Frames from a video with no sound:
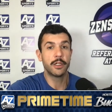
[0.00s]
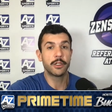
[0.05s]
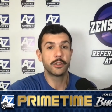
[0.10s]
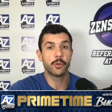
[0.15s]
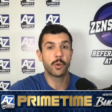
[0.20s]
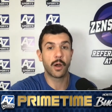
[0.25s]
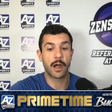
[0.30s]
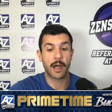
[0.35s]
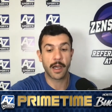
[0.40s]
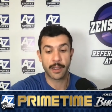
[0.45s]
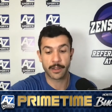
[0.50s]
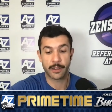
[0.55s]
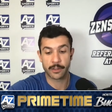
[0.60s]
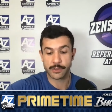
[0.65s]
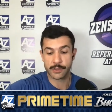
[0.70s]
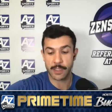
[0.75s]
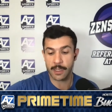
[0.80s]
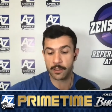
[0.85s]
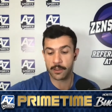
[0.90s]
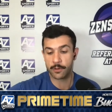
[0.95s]
to a higher
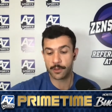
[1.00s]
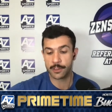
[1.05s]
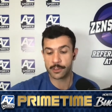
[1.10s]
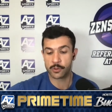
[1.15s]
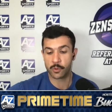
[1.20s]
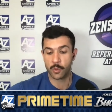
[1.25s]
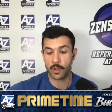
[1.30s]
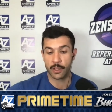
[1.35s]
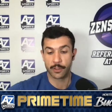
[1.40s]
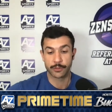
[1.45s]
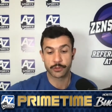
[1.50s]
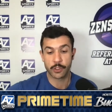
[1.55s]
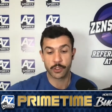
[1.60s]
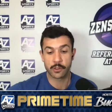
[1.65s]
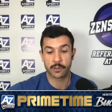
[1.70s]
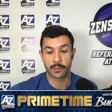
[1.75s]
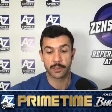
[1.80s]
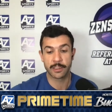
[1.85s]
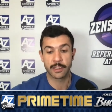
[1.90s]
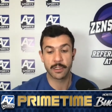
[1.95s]
standard as well.
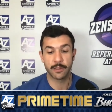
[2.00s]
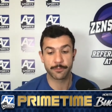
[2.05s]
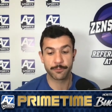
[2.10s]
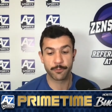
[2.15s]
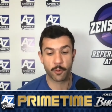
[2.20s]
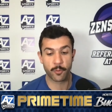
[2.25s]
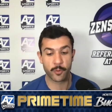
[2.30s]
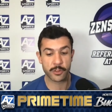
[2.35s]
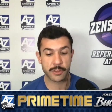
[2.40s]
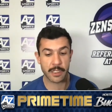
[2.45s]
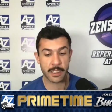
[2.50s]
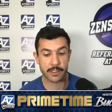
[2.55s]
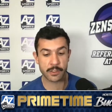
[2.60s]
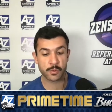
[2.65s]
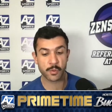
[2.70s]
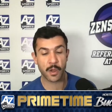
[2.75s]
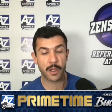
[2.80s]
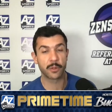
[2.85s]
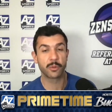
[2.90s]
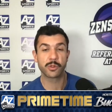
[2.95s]
Certainly, former
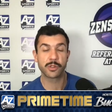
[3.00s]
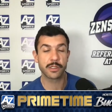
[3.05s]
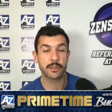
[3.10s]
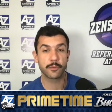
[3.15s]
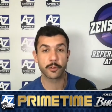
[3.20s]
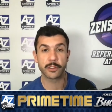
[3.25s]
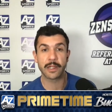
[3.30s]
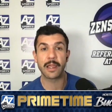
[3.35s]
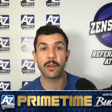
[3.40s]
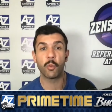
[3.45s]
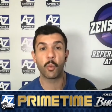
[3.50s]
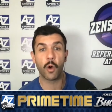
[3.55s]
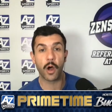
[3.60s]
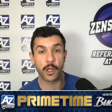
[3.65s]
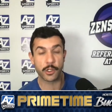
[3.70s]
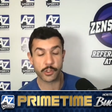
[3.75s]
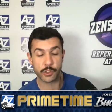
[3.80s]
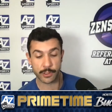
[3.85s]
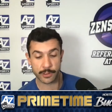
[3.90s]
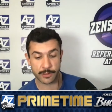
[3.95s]
Titans wide receiver Nate
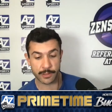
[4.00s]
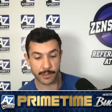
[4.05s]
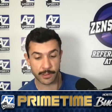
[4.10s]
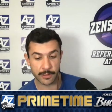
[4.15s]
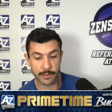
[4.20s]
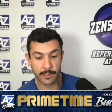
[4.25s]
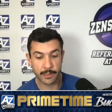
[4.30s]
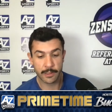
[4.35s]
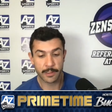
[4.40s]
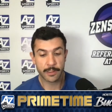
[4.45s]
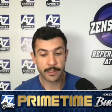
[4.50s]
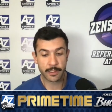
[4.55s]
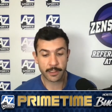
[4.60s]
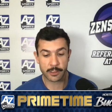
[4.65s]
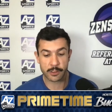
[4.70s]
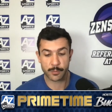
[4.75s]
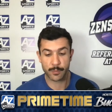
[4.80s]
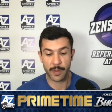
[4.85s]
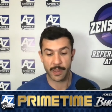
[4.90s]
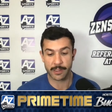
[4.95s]
Washington
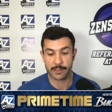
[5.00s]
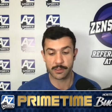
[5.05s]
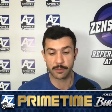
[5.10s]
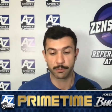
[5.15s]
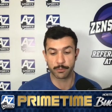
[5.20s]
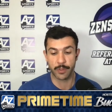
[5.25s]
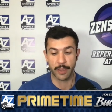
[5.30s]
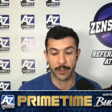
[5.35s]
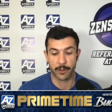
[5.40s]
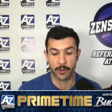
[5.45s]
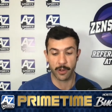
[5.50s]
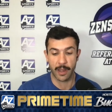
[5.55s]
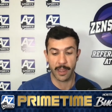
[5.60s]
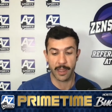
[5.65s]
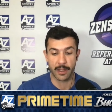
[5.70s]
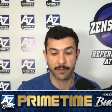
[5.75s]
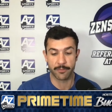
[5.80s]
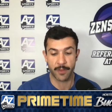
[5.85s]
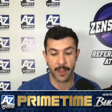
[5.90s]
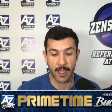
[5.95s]
expects better
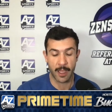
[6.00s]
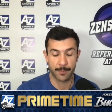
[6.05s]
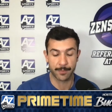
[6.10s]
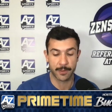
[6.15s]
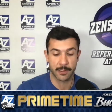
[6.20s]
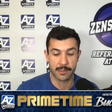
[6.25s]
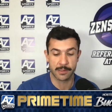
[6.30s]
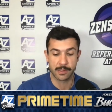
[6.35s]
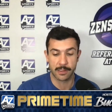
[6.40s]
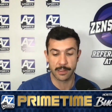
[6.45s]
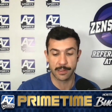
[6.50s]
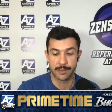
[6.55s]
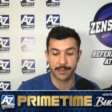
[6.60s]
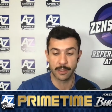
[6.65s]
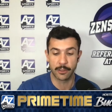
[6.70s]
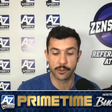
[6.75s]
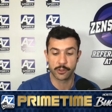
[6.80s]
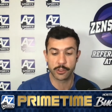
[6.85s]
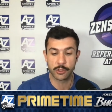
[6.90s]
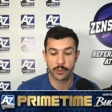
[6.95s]
out of Hopkins in
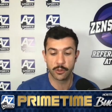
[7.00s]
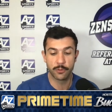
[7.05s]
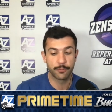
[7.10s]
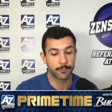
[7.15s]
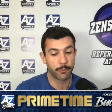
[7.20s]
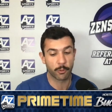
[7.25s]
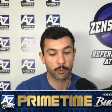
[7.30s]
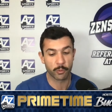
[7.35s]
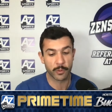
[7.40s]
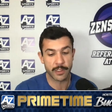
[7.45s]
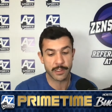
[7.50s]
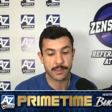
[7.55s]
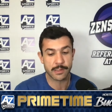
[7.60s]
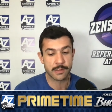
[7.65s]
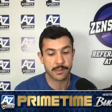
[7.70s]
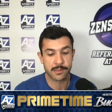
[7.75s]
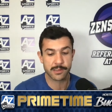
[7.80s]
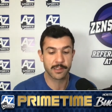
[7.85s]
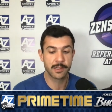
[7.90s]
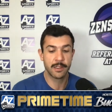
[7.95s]
year two for
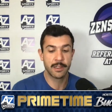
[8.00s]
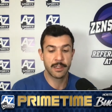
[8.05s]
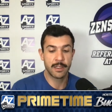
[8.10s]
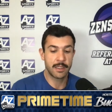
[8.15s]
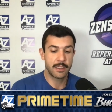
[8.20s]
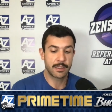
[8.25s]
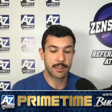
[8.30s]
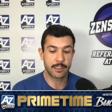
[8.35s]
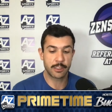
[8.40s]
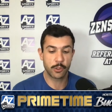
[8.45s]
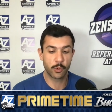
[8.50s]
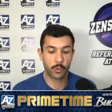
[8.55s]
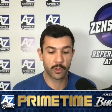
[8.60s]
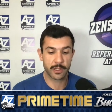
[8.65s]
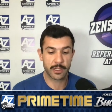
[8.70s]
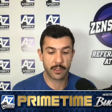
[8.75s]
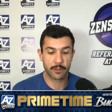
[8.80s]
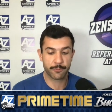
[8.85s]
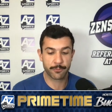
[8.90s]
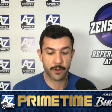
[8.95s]
reasons that you will
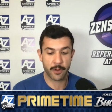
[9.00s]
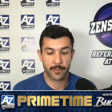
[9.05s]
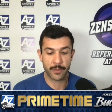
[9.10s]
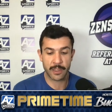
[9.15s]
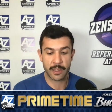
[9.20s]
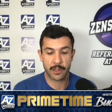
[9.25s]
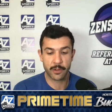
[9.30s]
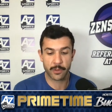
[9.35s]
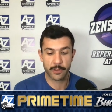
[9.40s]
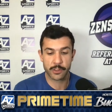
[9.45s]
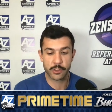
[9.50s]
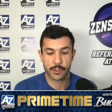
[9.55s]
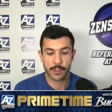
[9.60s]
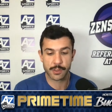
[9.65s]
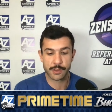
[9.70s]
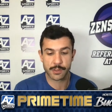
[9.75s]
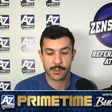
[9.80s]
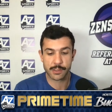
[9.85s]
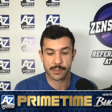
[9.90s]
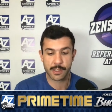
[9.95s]
hear from here in
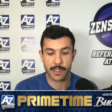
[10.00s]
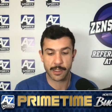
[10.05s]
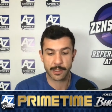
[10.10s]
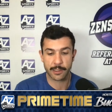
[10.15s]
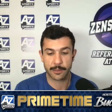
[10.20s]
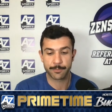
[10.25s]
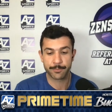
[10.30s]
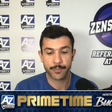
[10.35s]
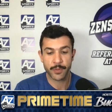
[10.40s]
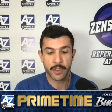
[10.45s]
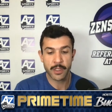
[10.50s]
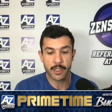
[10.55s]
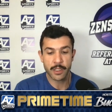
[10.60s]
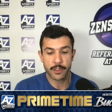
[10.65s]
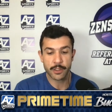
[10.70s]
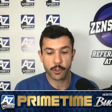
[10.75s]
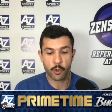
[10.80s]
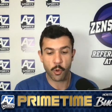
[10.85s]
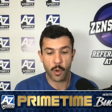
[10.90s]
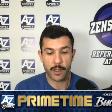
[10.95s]
just a second.
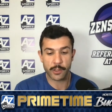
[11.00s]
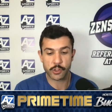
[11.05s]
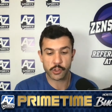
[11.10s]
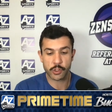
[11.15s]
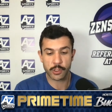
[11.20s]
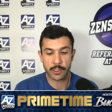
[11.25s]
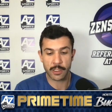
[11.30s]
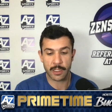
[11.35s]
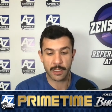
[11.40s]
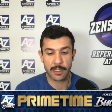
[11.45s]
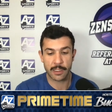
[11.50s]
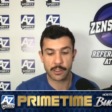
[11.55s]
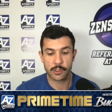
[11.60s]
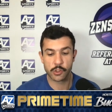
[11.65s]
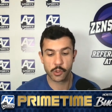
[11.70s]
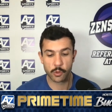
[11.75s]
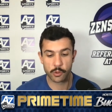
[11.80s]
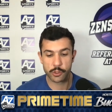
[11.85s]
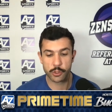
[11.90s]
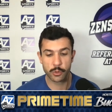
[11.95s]
The question
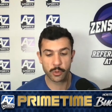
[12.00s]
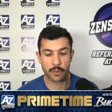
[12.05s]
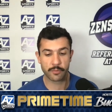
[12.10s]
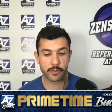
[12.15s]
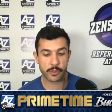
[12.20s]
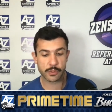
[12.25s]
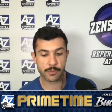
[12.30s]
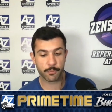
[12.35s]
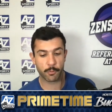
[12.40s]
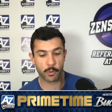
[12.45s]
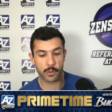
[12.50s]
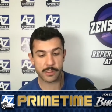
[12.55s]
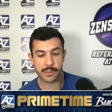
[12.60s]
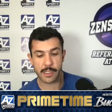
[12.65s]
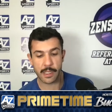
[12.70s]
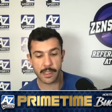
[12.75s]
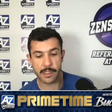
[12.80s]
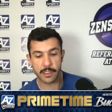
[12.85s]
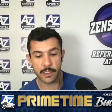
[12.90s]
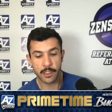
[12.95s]
is your Two Rivers Ford
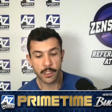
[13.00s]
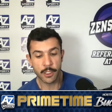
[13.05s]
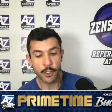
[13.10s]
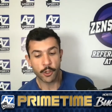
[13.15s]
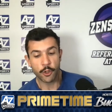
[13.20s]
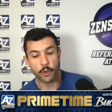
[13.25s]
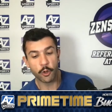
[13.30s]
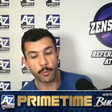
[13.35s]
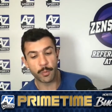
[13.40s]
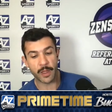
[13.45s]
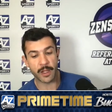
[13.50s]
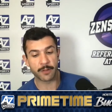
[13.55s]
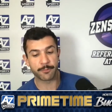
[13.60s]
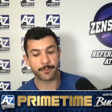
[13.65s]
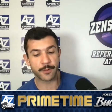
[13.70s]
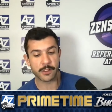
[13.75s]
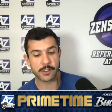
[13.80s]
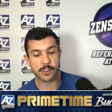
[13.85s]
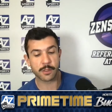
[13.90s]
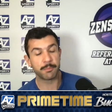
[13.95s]
take who
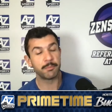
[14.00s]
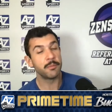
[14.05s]
benefits the